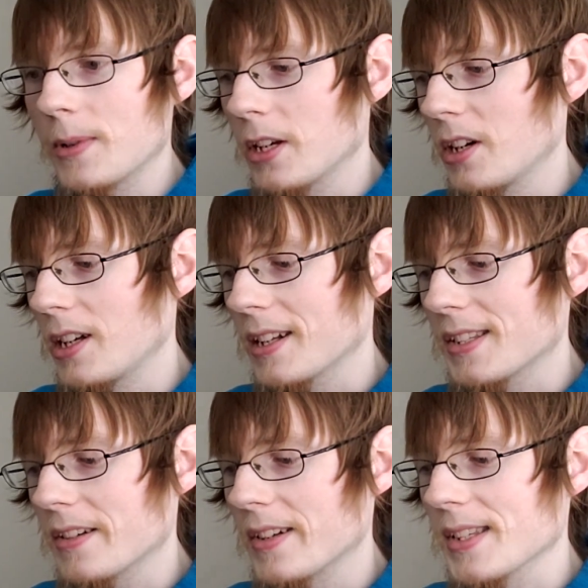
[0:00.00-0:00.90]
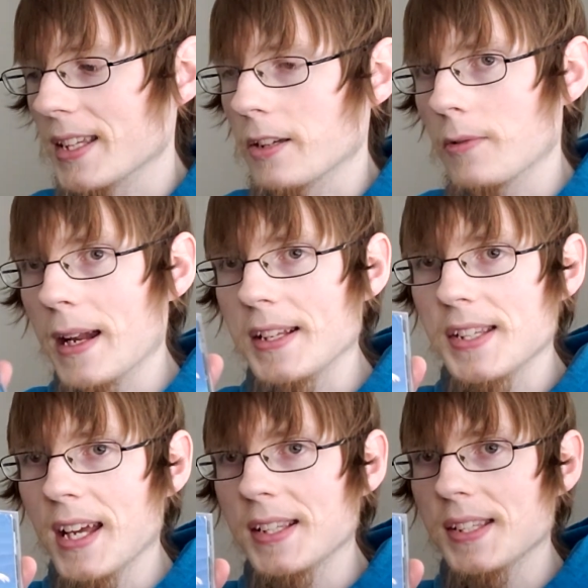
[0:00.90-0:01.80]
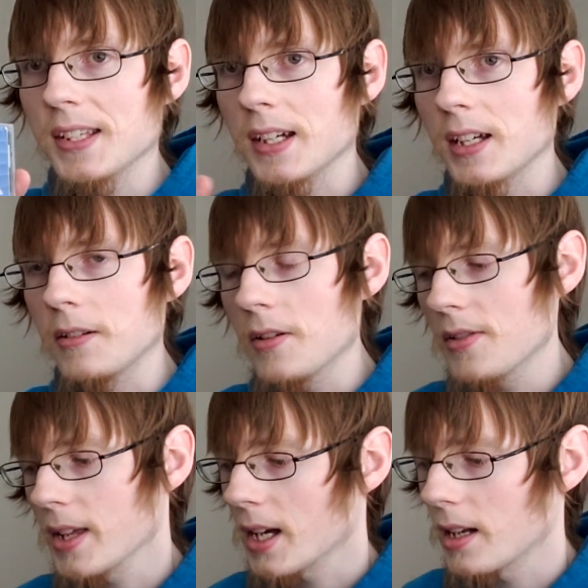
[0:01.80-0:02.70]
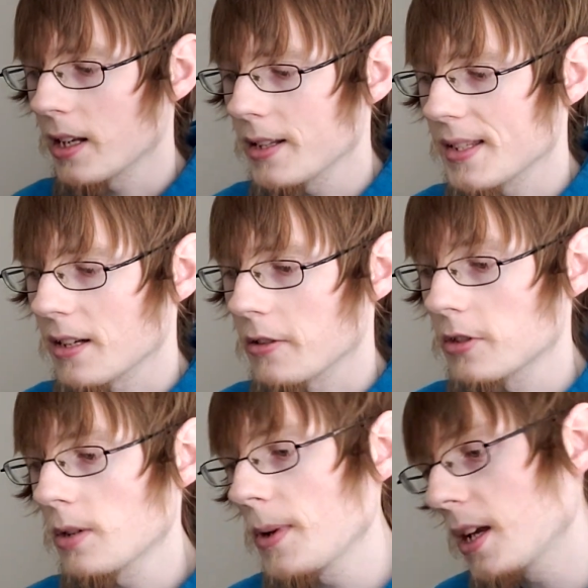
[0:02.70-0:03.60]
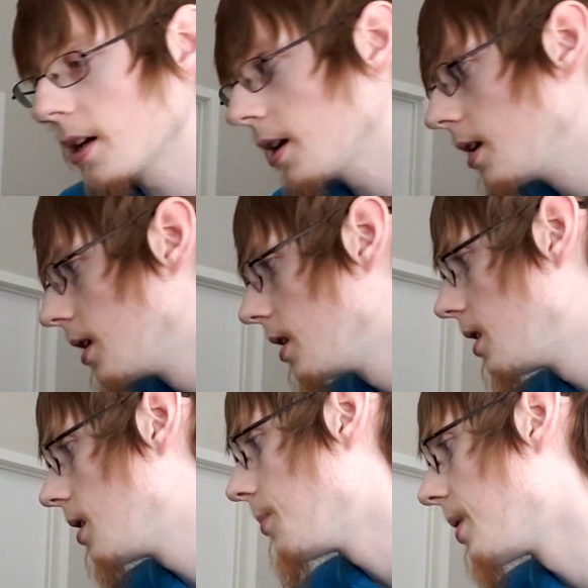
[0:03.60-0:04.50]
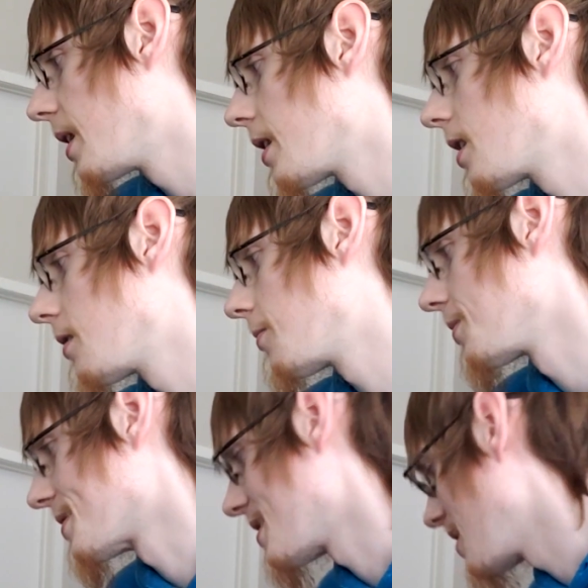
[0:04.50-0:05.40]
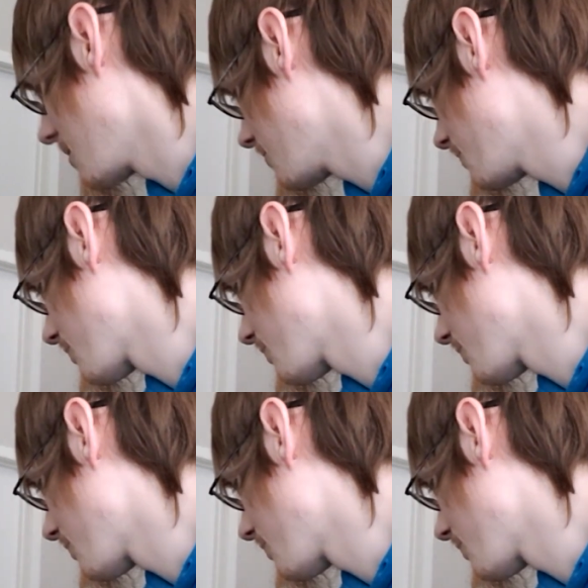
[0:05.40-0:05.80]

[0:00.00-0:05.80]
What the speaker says: be good, considering it's got the greatest hits thing on it. So it should be good, but we'll see.